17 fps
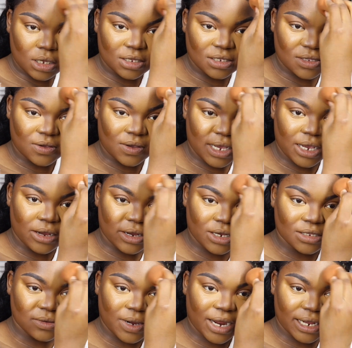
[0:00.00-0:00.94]
So here
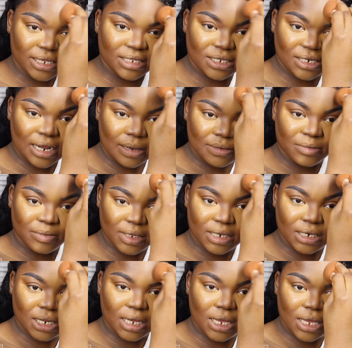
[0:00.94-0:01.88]
is where I stopped
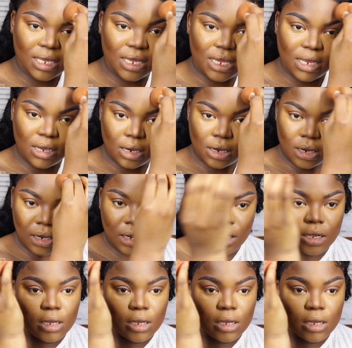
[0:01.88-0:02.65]
blending here.